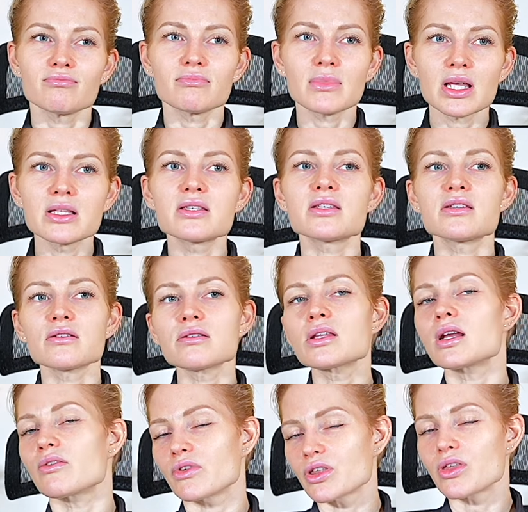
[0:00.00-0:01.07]
instill that
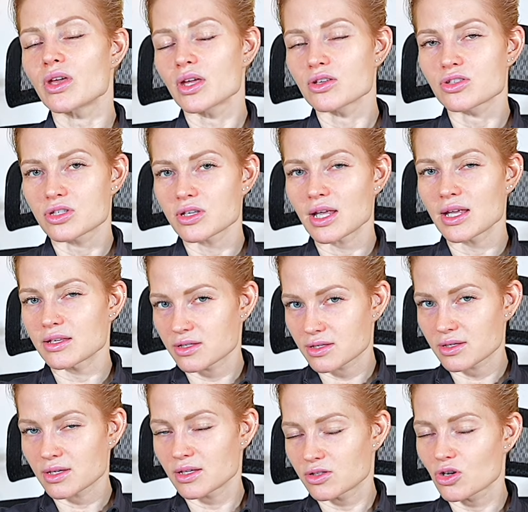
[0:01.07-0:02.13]
everything is
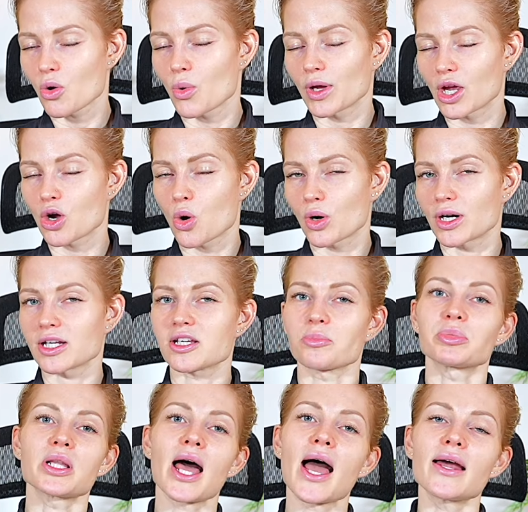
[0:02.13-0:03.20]
is is going according to
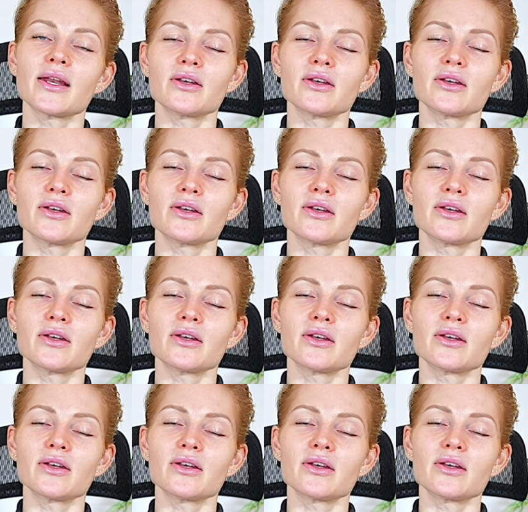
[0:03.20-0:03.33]
plan,